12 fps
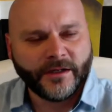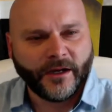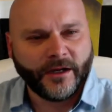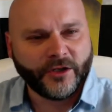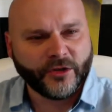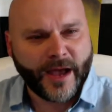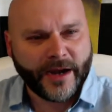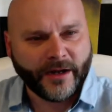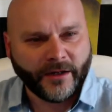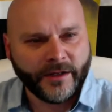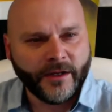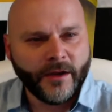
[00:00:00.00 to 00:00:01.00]

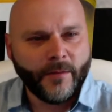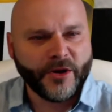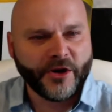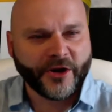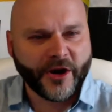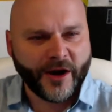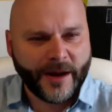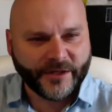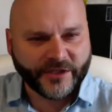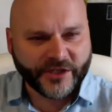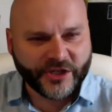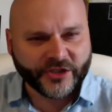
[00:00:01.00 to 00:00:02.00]
dramatically, but your
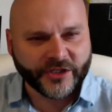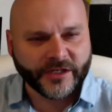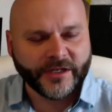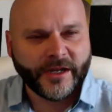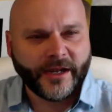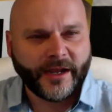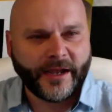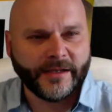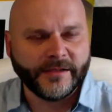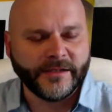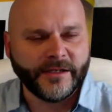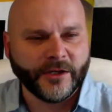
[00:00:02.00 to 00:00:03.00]
competition
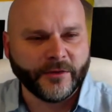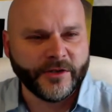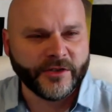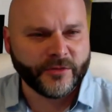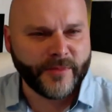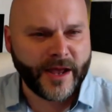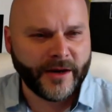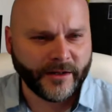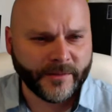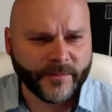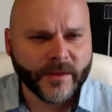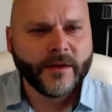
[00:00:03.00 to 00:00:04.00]
has increased dramatically.
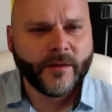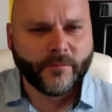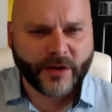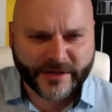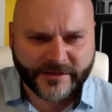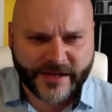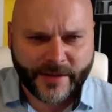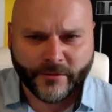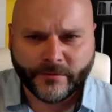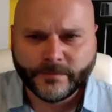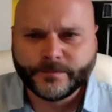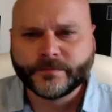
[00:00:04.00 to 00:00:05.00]
Prime
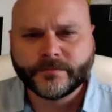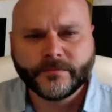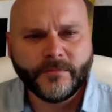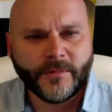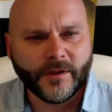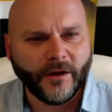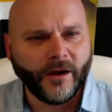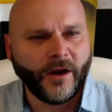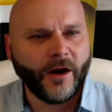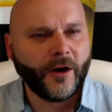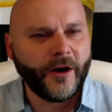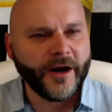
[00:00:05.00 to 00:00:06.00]
example,
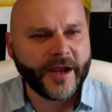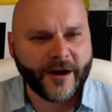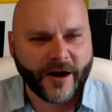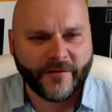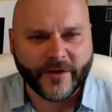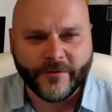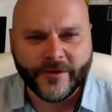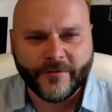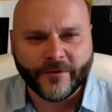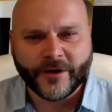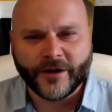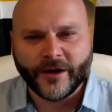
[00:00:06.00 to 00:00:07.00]
Hurricane Harvey. We
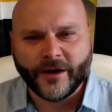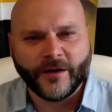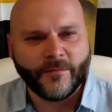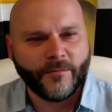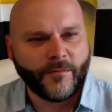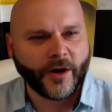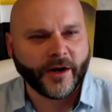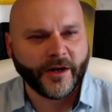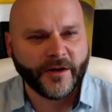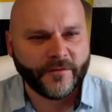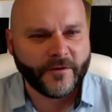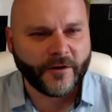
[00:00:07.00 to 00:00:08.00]
were
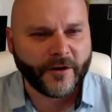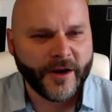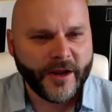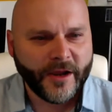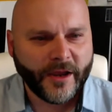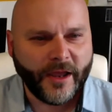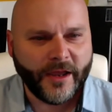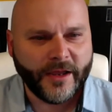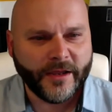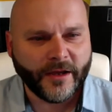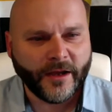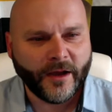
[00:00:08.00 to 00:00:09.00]
marketing for
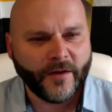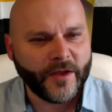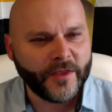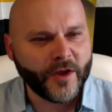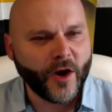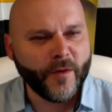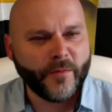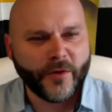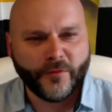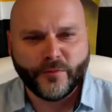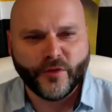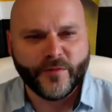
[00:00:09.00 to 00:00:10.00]
in the home
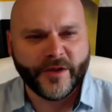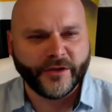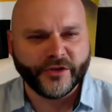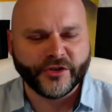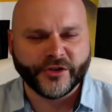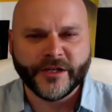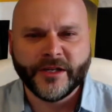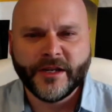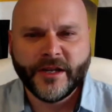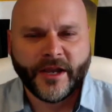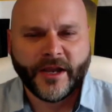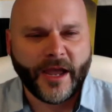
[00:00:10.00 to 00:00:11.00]
improvement industry.
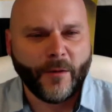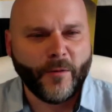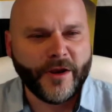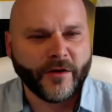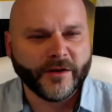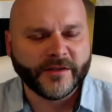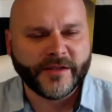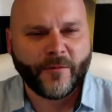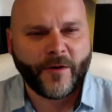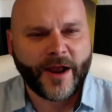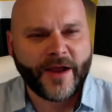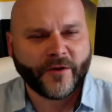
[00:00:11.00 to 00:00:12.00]
And we noticed that
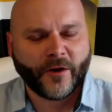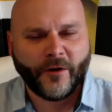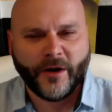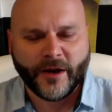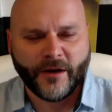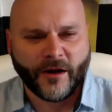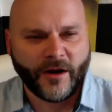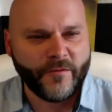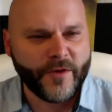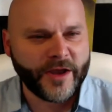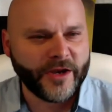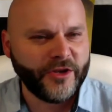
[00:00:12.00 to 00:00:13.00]
right after Hurricane Harvey,
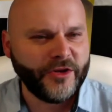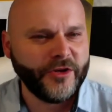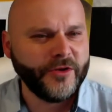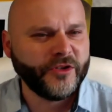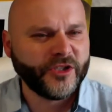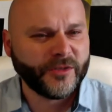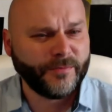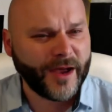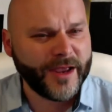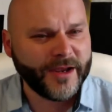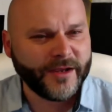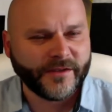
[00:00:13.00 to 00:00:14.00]
we had a huge
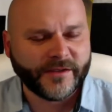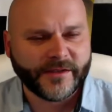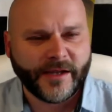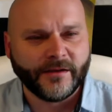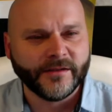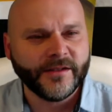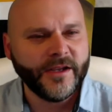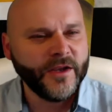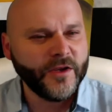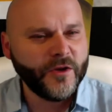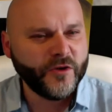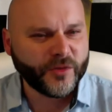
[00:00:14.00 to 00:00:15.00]
spike of sales,
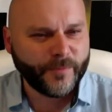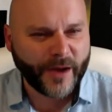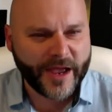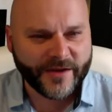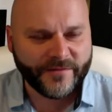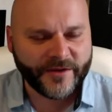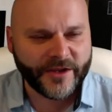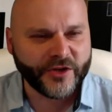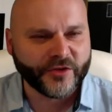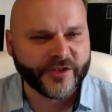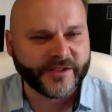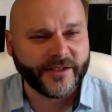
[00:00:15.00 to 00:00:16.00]
huge spike of
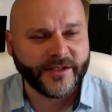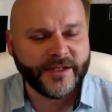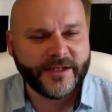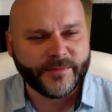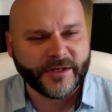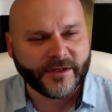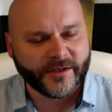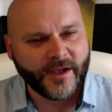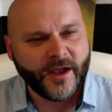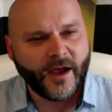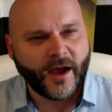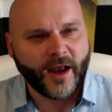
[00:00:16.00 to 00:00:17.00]
interest in leads, because
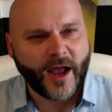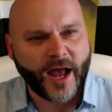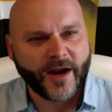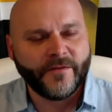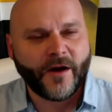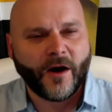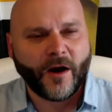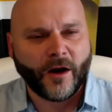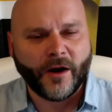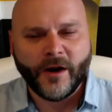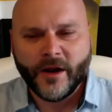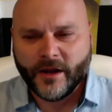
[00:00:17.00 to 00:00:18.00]
a lot of
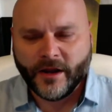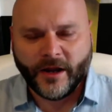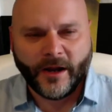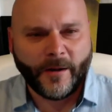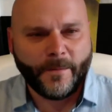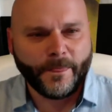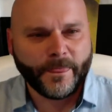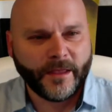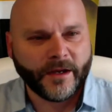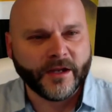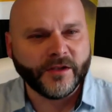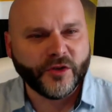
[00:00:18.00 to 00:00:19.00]
the
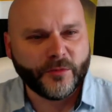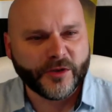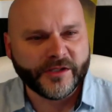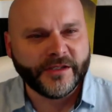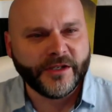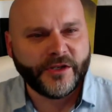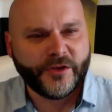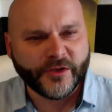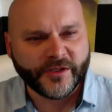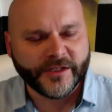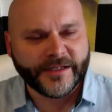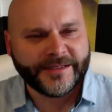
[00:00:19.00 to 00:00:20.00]
consumers in the
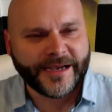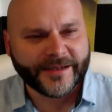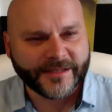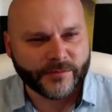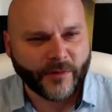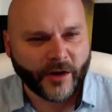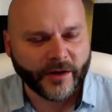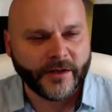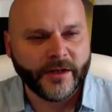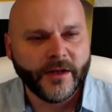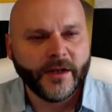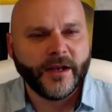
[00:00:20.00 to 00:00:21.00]
Houston and Texas market
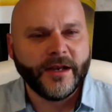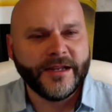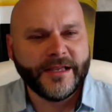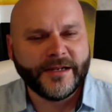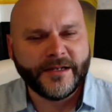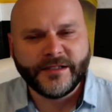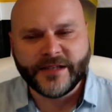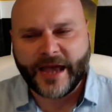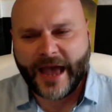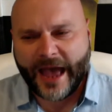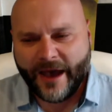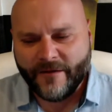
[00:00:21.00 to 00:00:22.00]
needed to
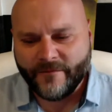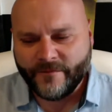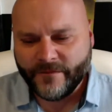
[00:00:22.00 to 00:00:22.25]
have